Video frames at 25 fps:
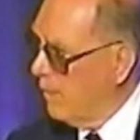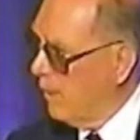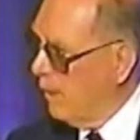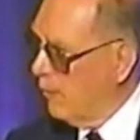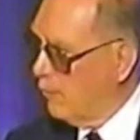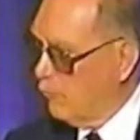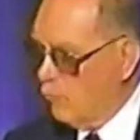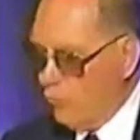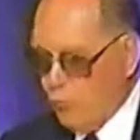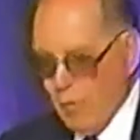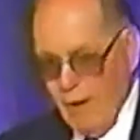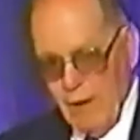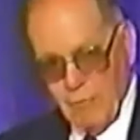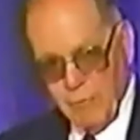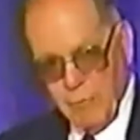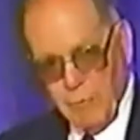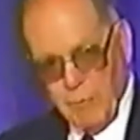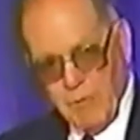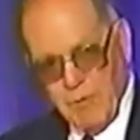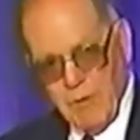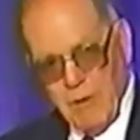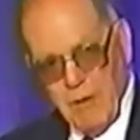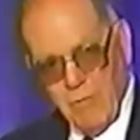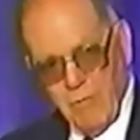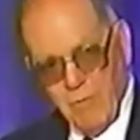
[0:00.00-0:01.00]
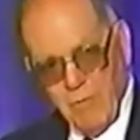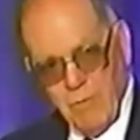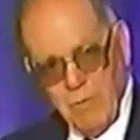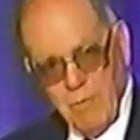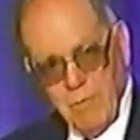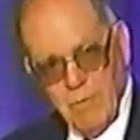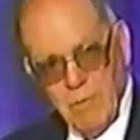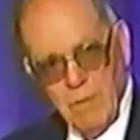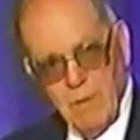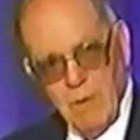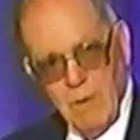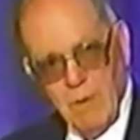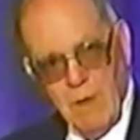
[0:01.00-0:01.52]
in
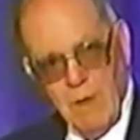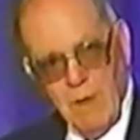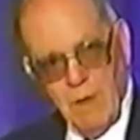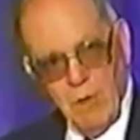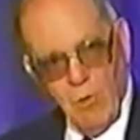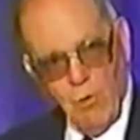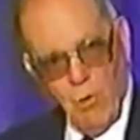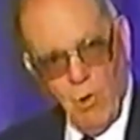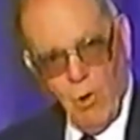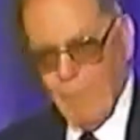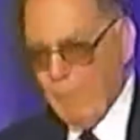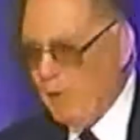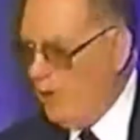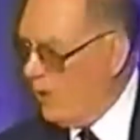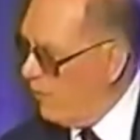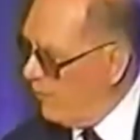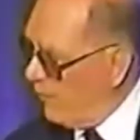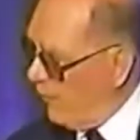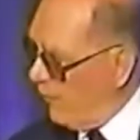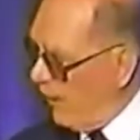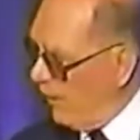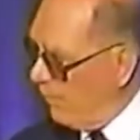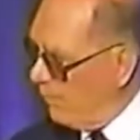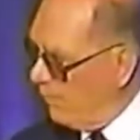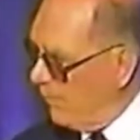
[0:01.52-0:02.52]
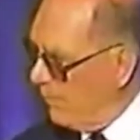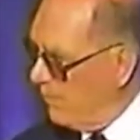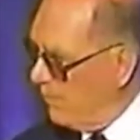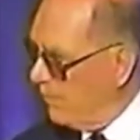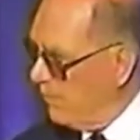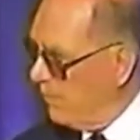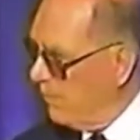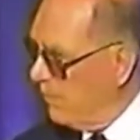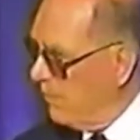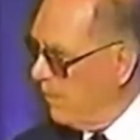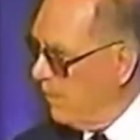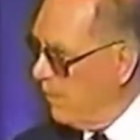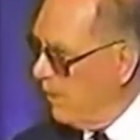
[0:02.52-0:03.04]
transportation, in urban development,
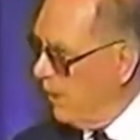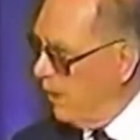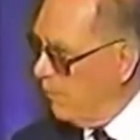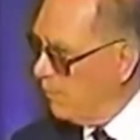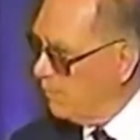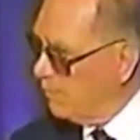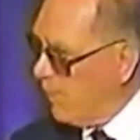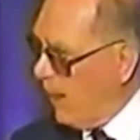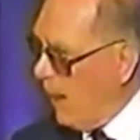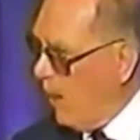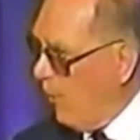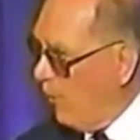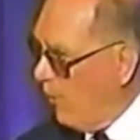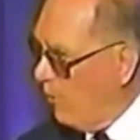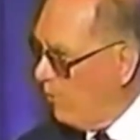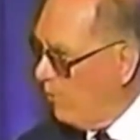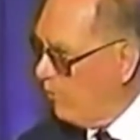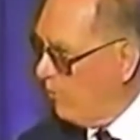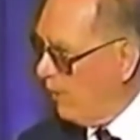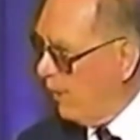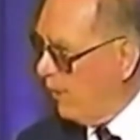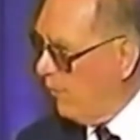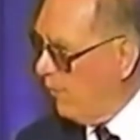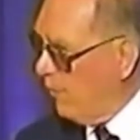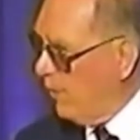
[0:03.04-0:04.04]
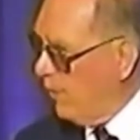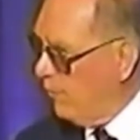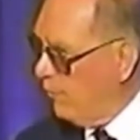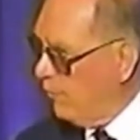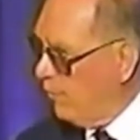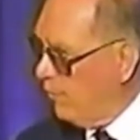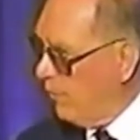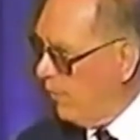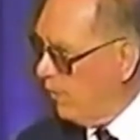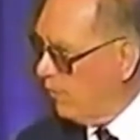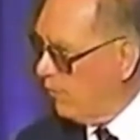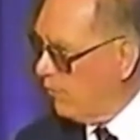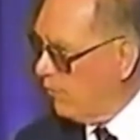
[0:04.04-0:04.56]
in power
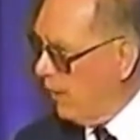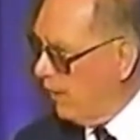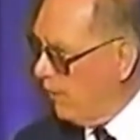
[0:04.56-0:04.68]
generation